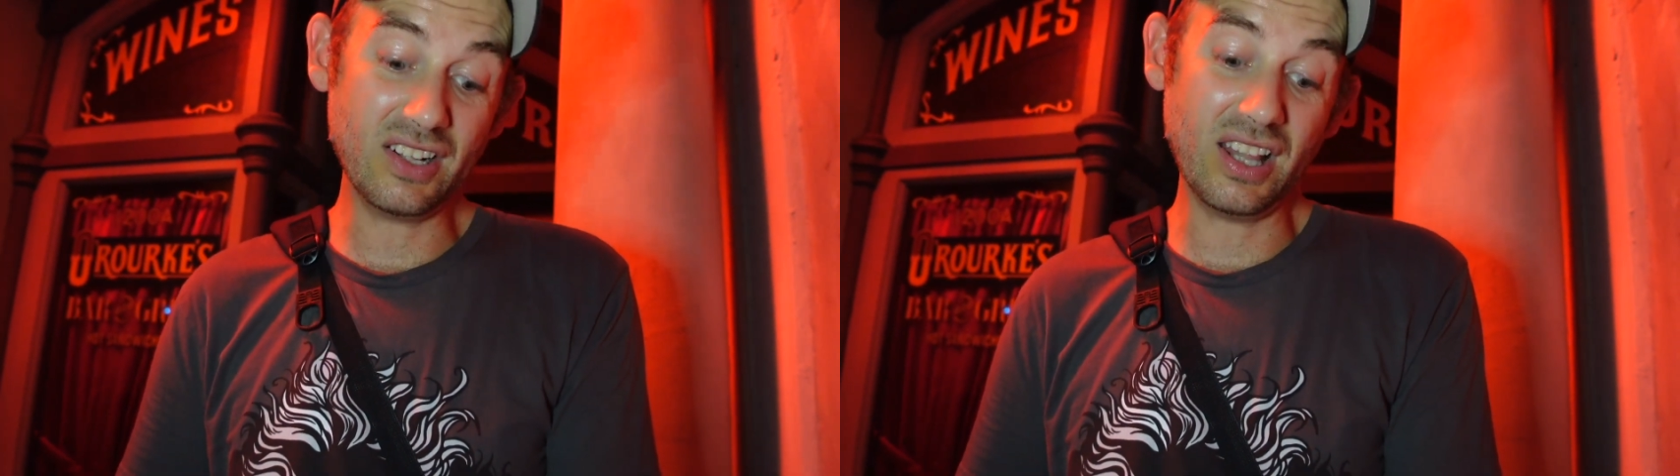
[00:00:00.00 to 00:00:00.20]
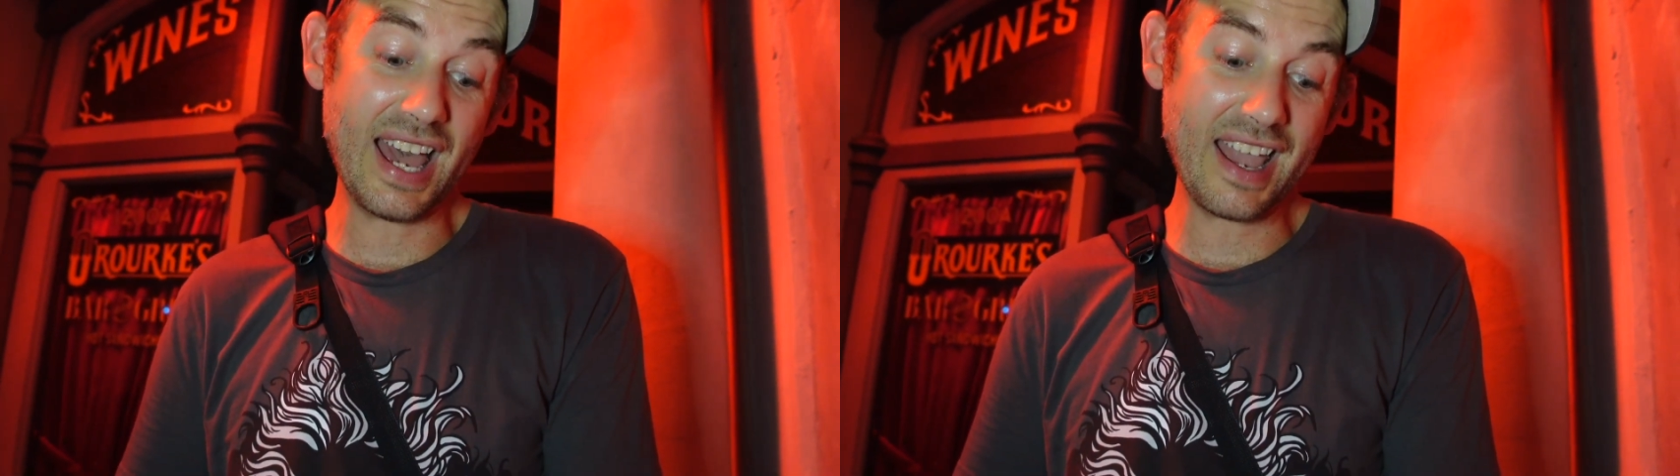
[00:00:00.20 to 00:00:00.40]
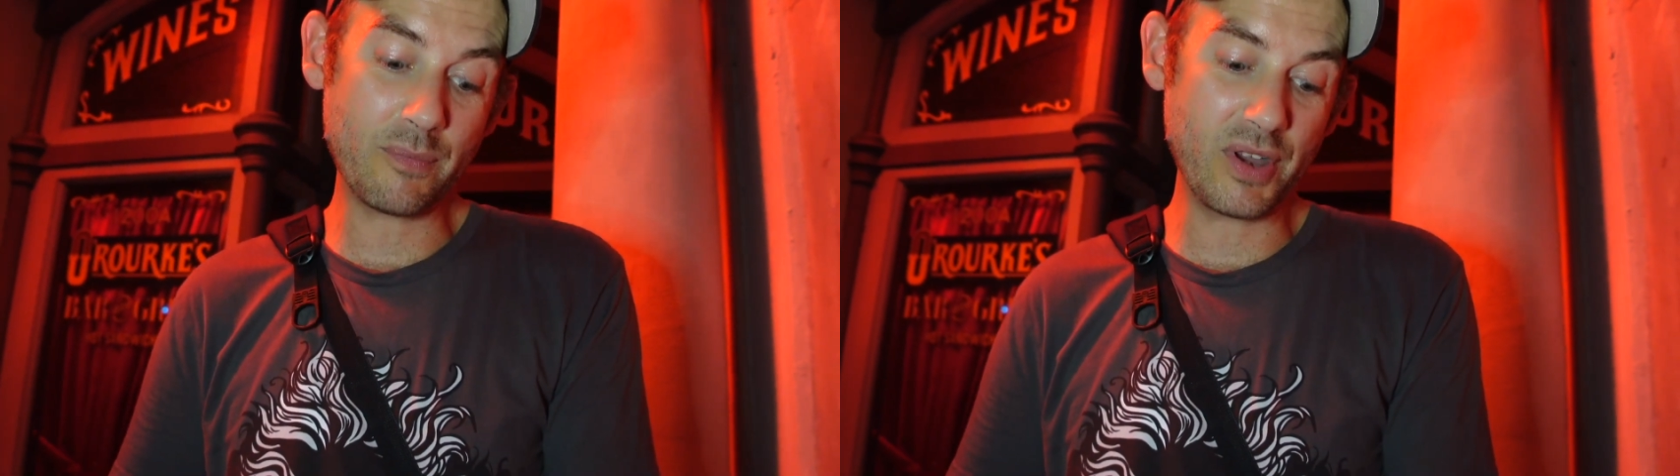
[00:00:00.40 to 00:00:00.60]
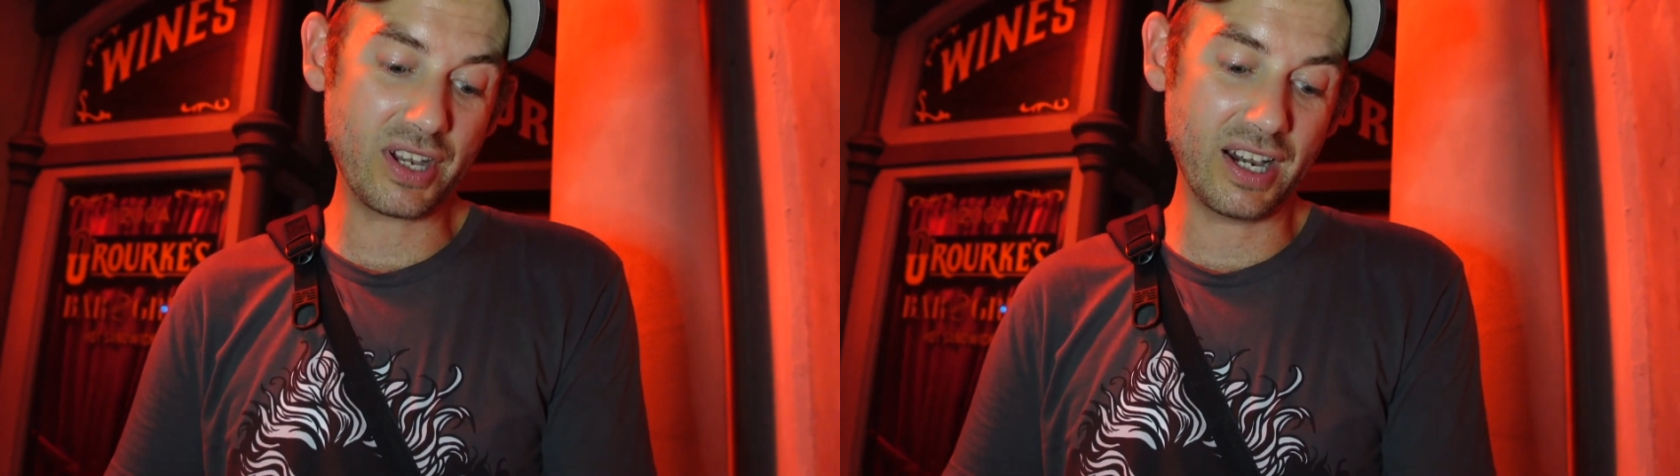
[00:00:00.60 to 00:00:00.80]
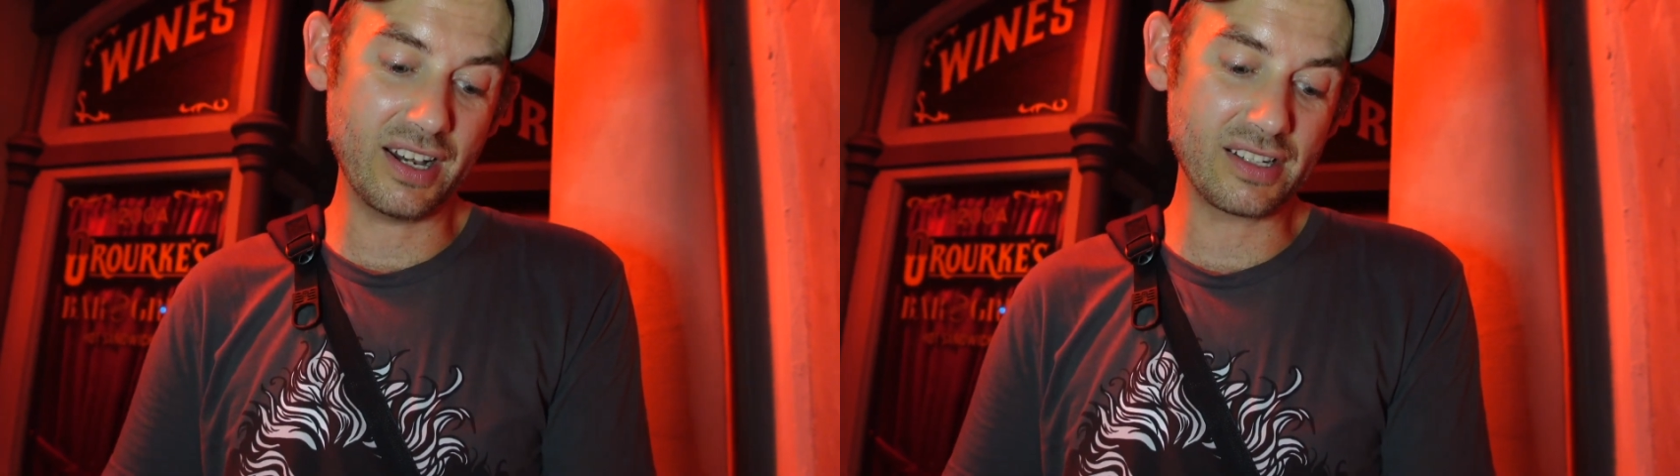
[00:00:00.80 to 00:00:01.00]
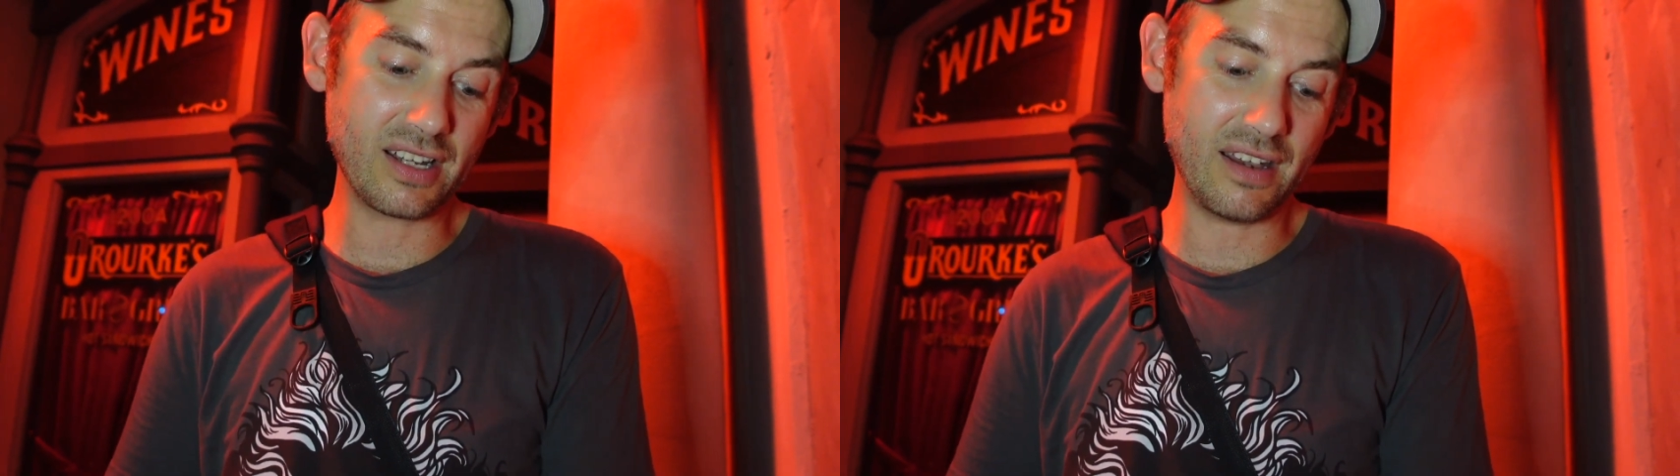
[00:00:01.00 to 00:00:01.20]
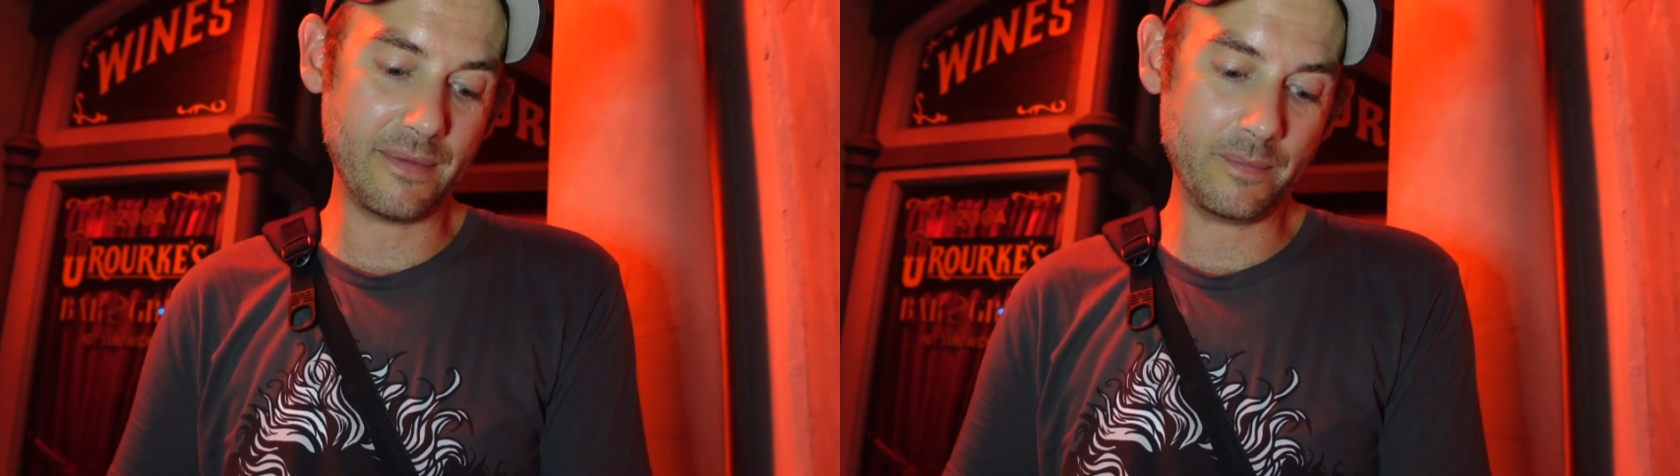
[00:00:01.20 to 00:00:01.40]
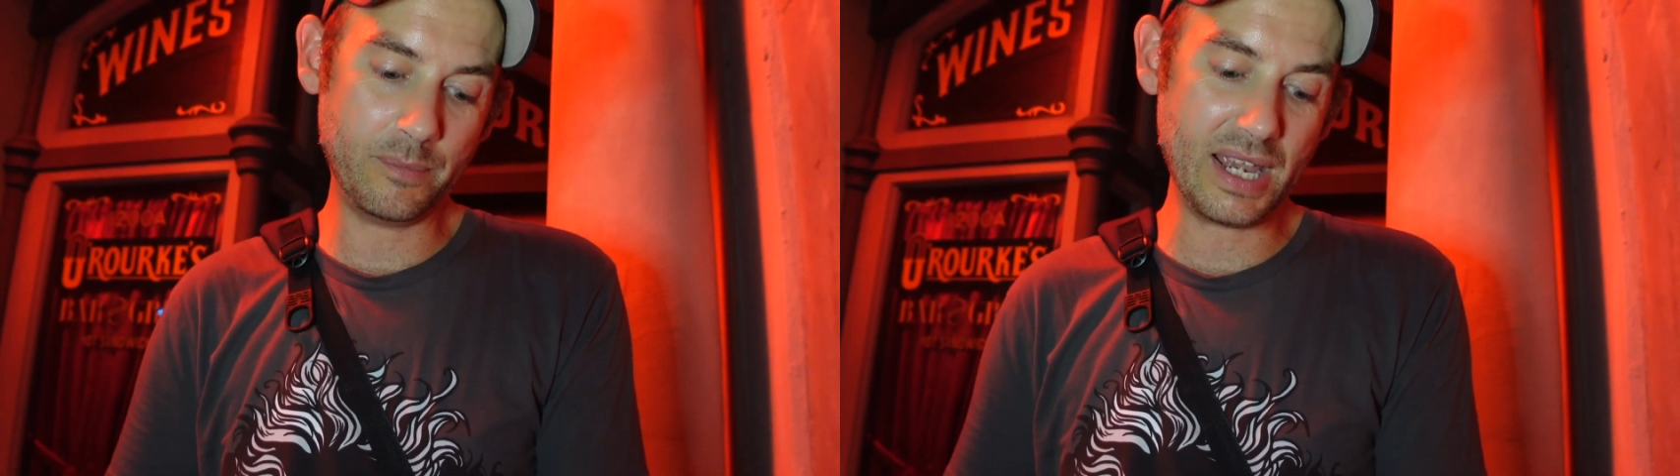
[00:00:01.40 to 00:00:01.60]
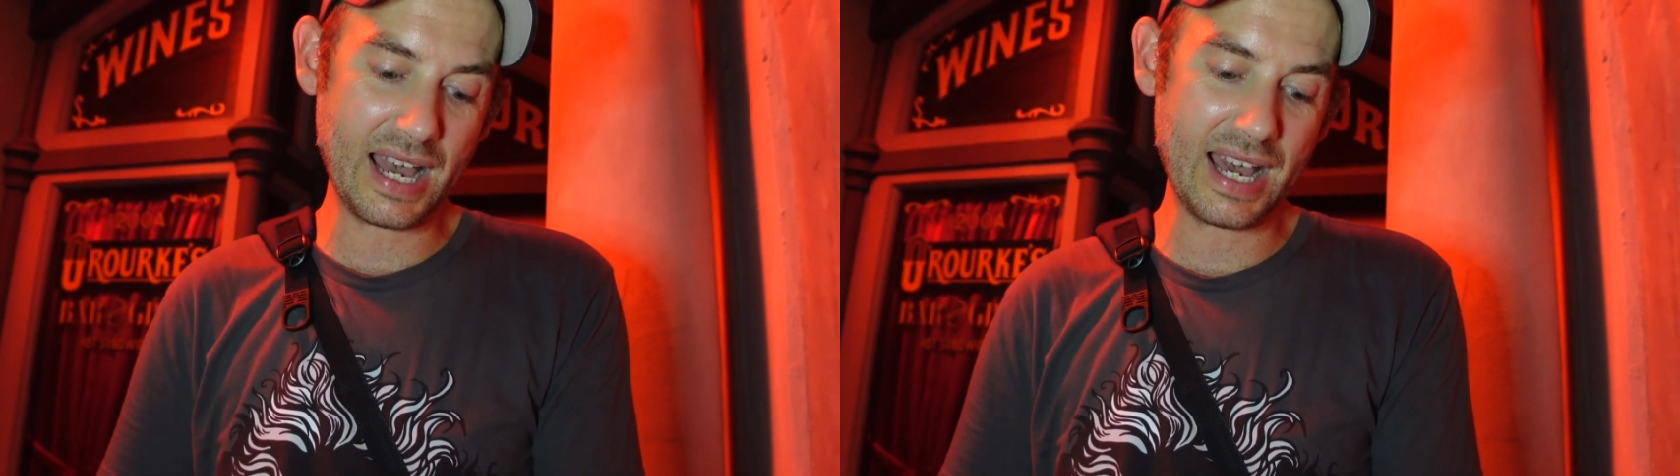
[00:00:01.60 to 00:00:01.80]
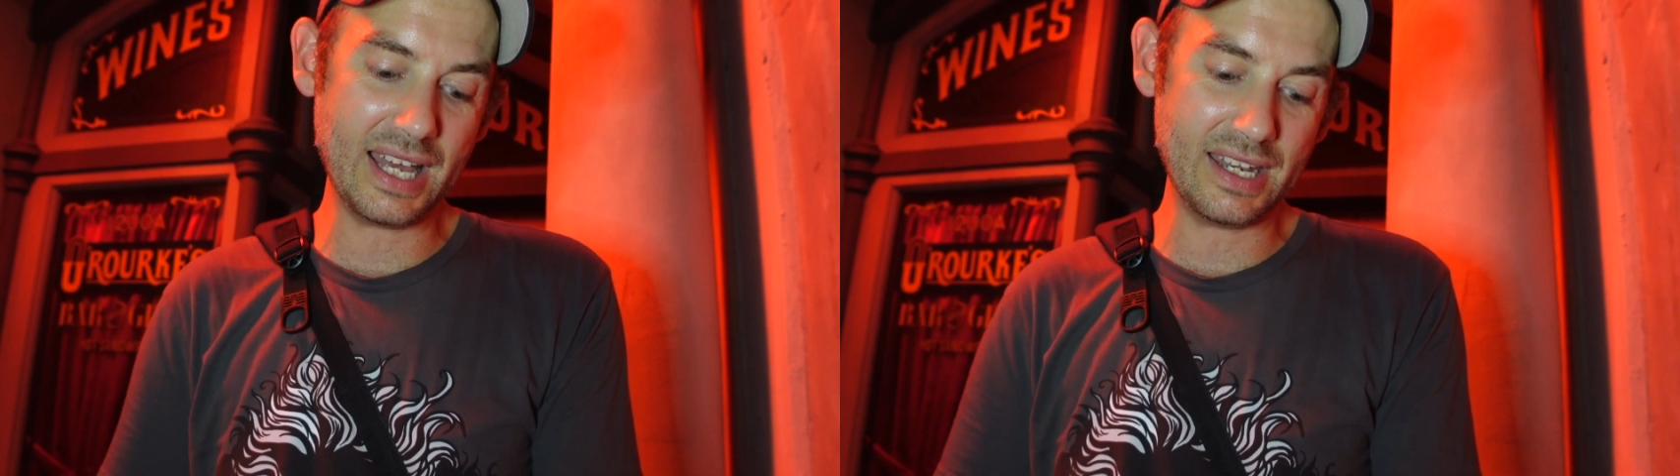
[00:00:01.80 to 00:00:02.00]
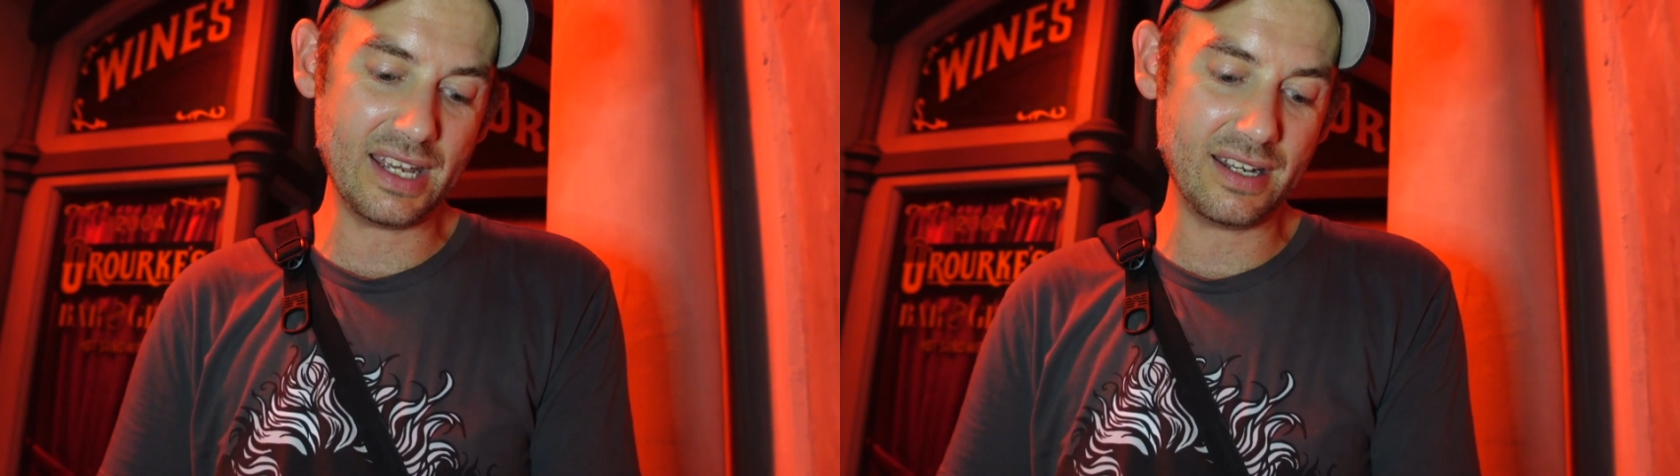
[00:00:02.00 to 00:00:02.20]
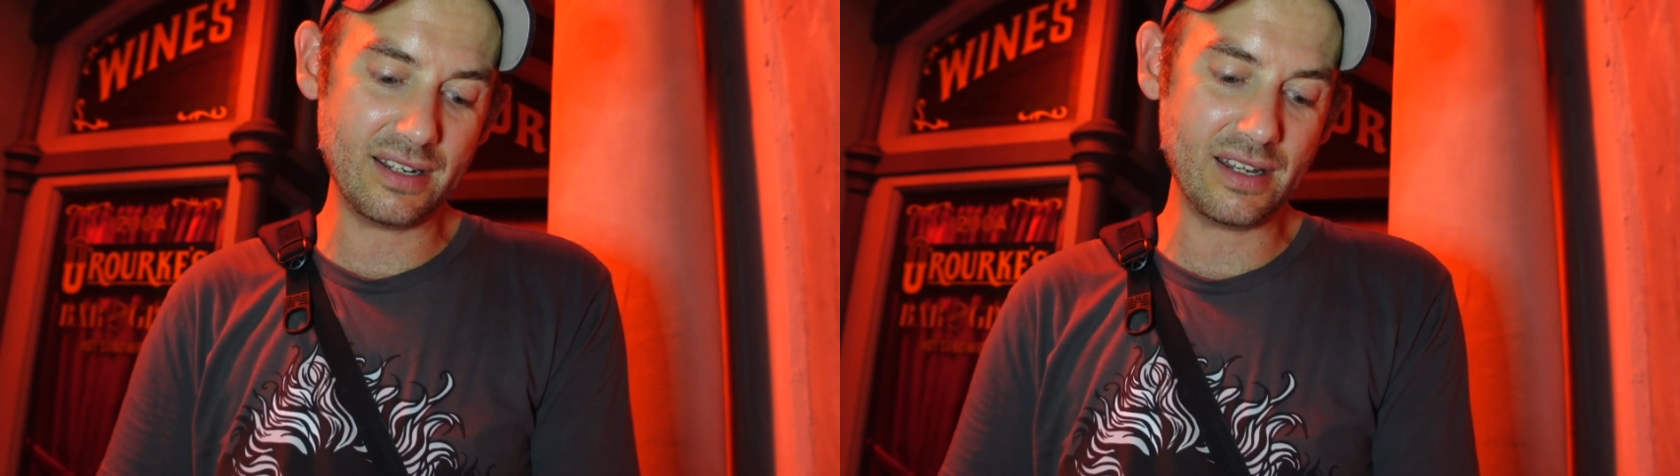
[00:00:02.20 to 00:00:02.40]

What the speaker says: like because Beyond and